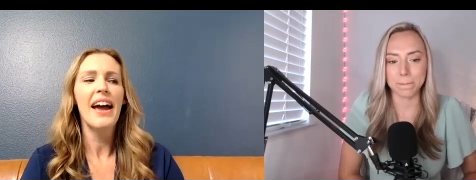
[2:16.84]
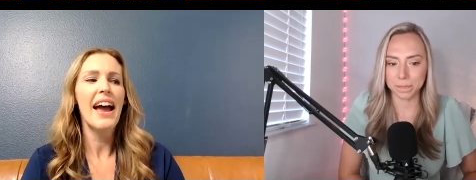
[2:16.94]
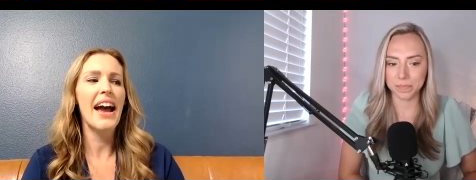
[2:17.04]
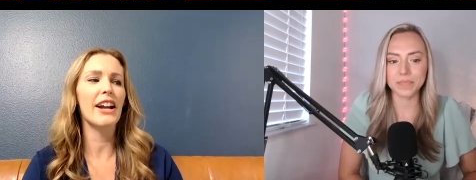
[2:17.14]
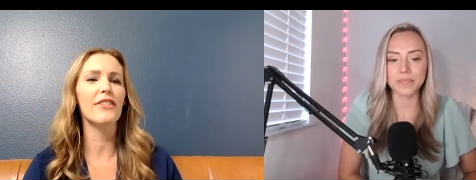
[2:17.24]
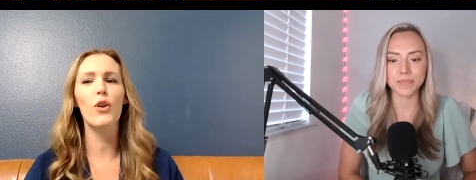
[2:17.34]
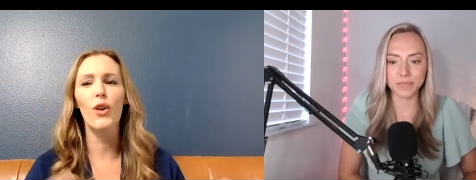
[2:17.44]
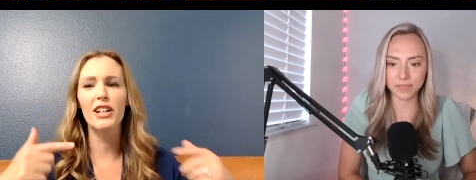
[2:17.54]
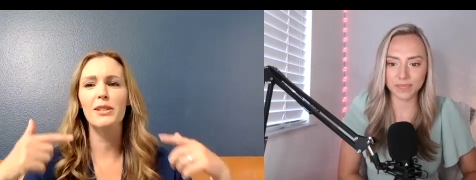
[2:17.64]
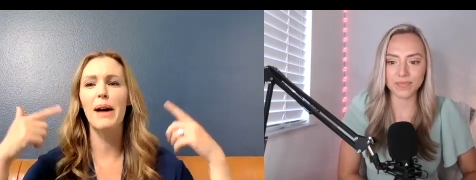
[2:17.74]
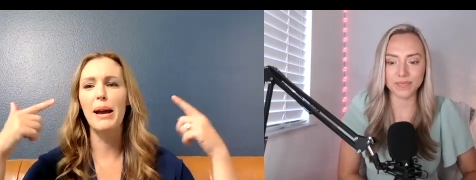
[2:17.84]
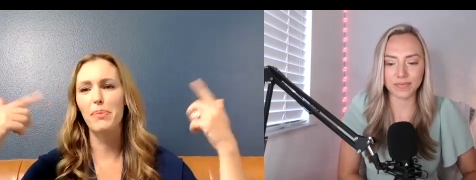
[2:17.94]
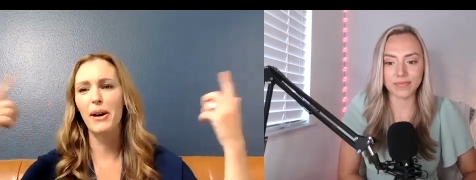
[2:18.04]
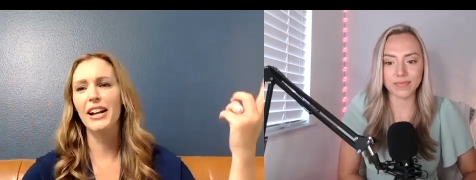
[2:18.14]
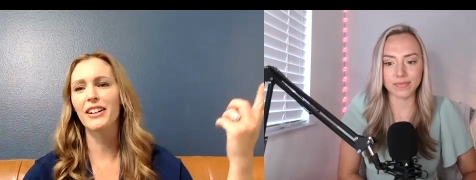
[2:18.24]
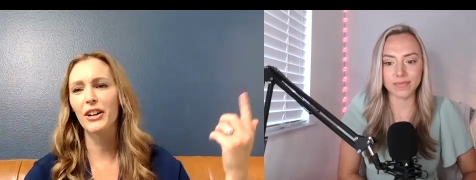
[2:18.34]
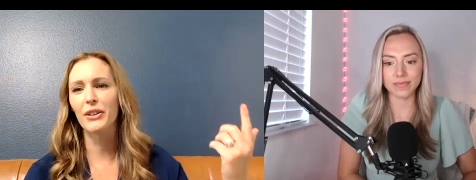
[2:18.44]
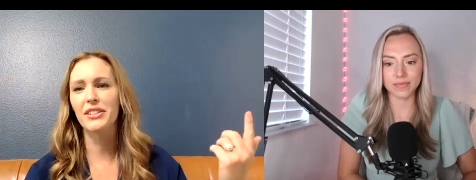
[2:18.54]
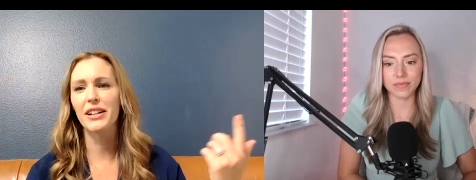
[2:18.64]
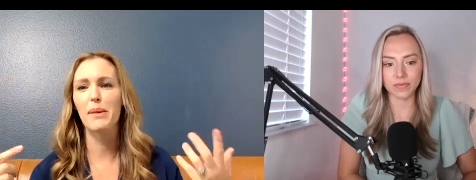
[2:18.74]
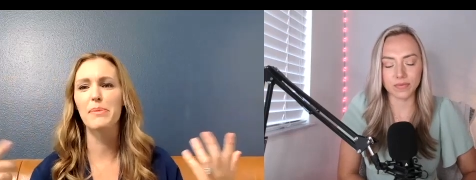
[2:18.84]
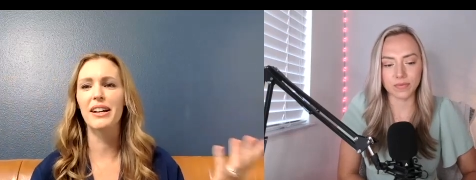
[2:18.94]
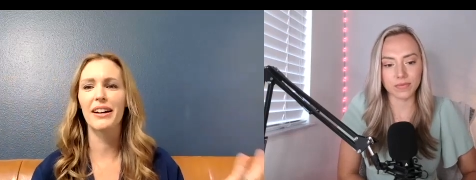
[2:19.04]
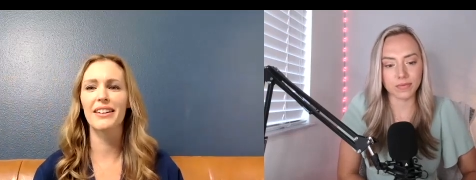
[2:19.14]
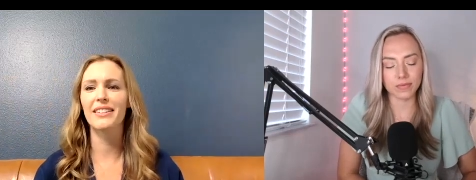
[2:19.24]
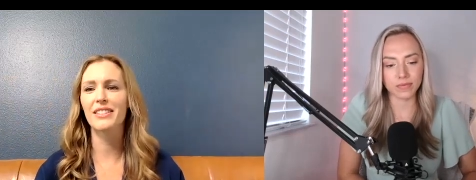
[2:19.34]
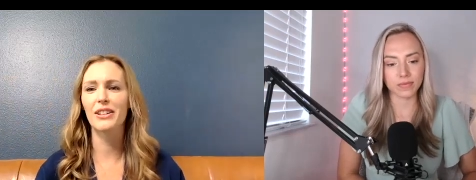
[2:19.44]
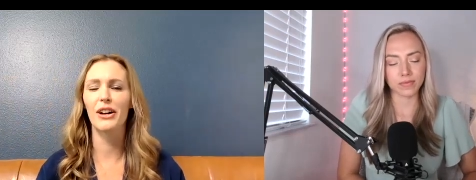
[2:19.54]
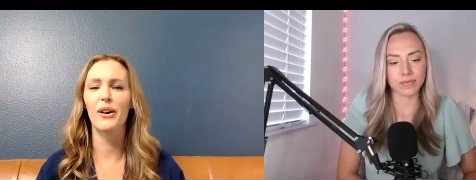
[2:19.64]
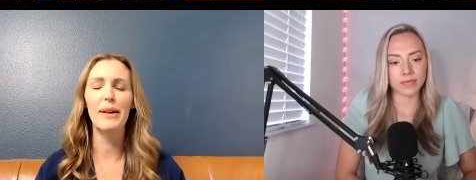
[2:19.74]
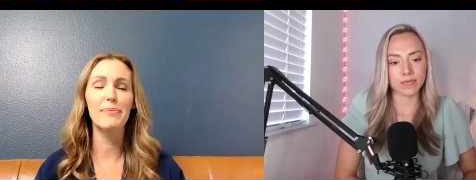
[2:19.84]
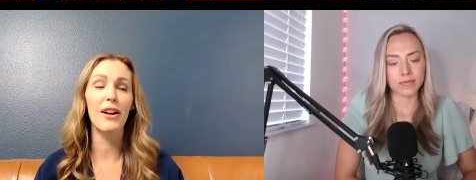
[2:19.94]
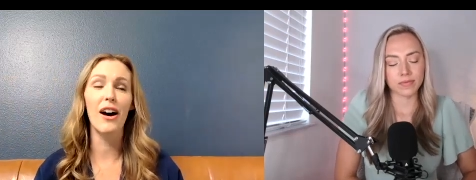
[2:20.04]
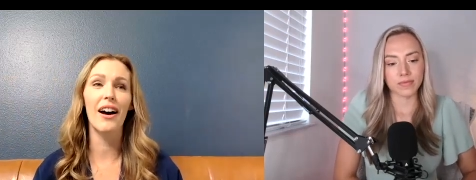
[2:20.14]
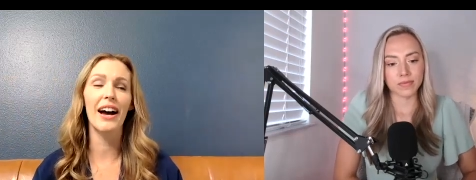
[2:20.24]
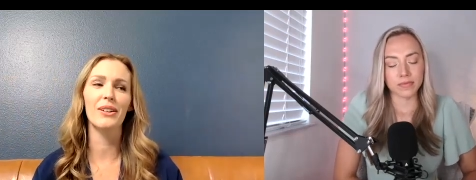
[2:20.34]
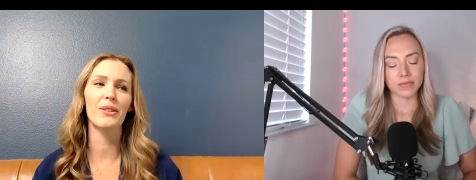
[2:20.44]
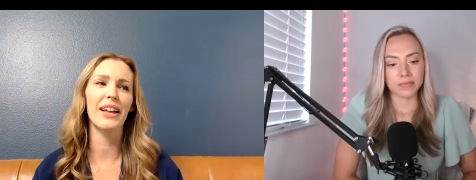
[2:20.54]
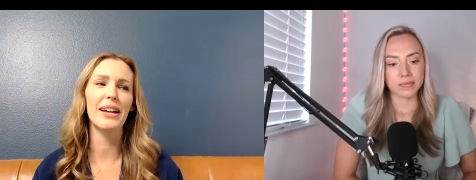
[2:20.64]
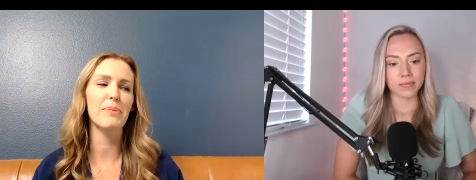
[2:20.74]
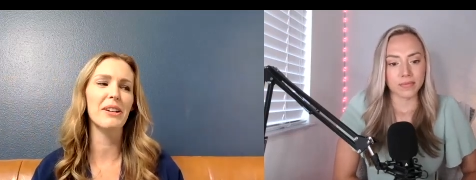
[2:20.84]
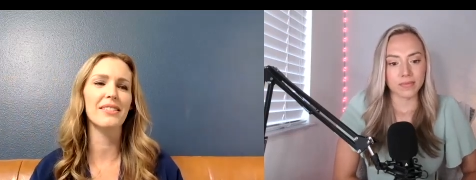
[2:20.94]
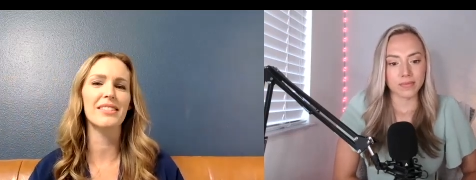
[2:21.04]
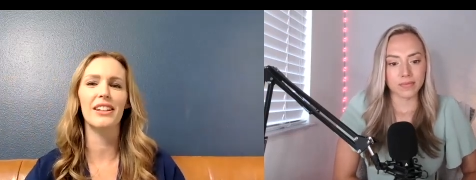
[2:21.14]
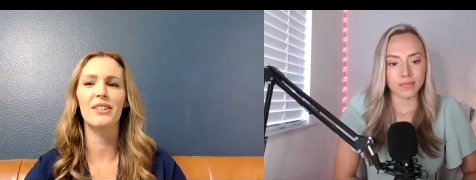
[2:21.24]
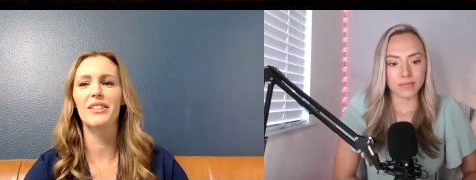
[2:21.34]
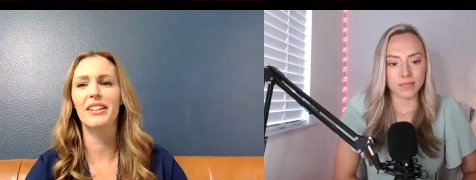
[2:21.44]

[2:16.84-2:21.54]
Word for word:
Speaker 1: And of course my brain goes there because, you know, I don't like being single.